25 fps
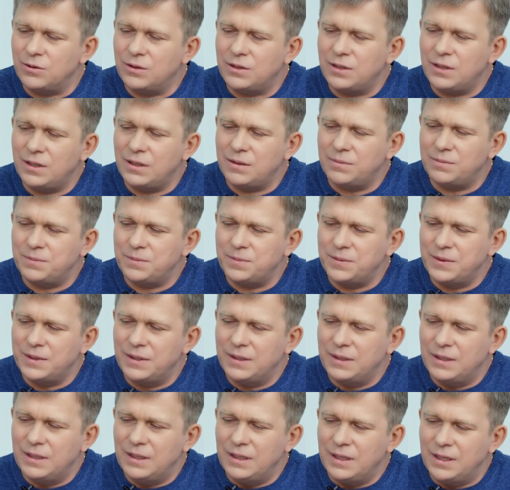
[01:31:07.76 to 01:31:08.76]
that was
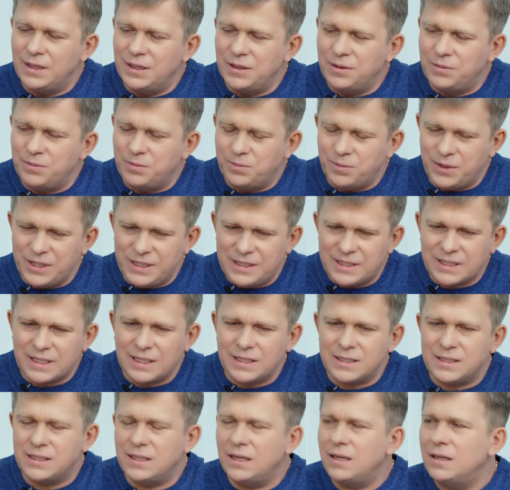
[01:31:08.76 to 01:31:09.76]
predicted by the
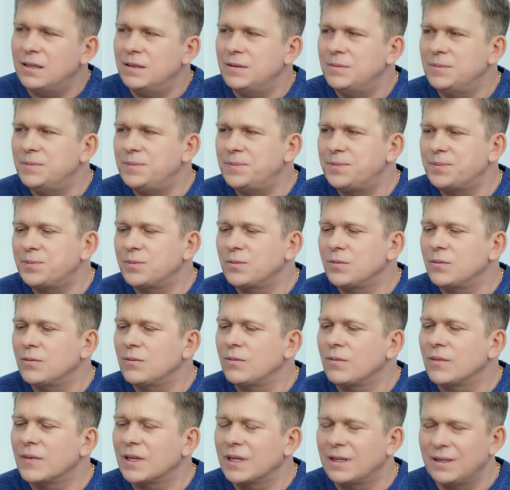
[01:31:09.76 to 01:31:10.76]
greatest
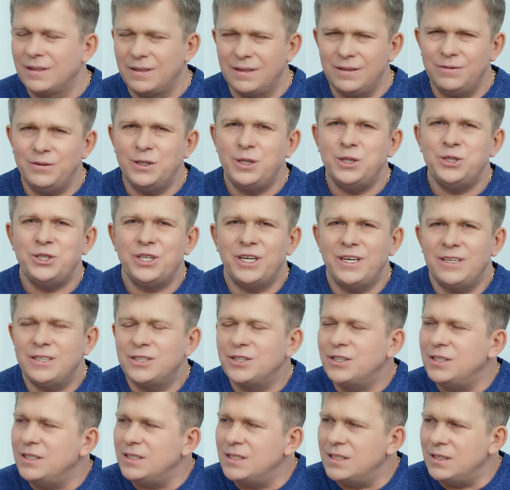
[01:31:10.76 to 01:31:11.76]
of
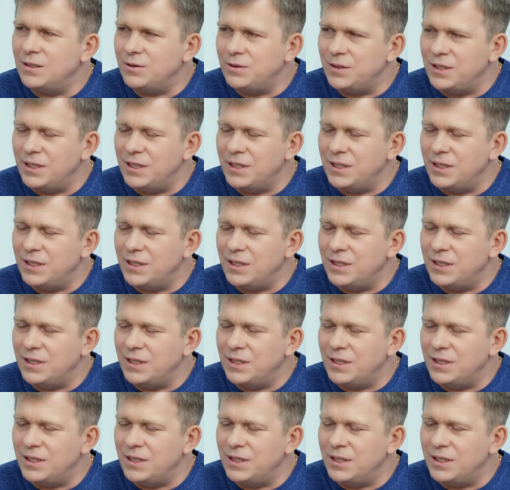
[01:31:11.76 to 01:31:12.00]
people.